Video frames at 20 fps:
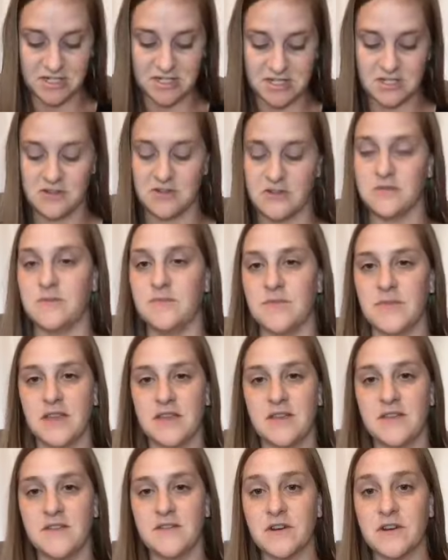So
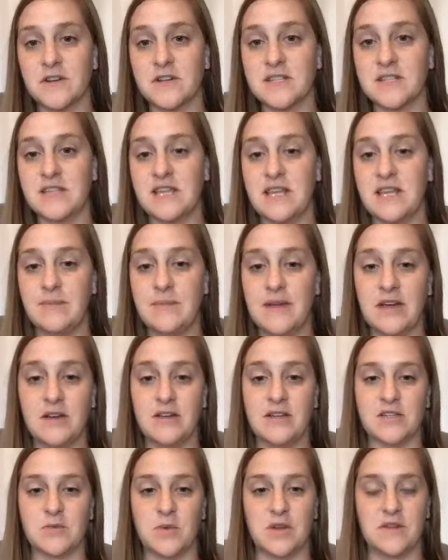first, email
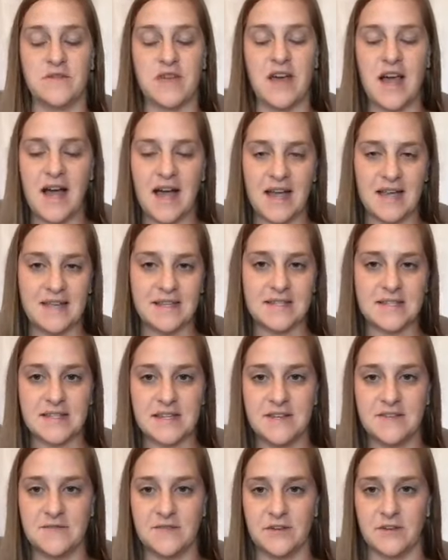is one of the highest
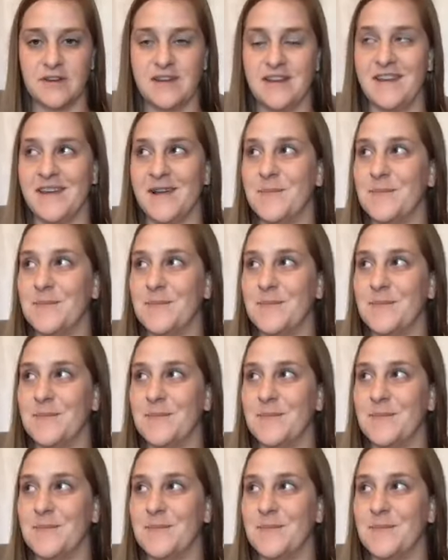converting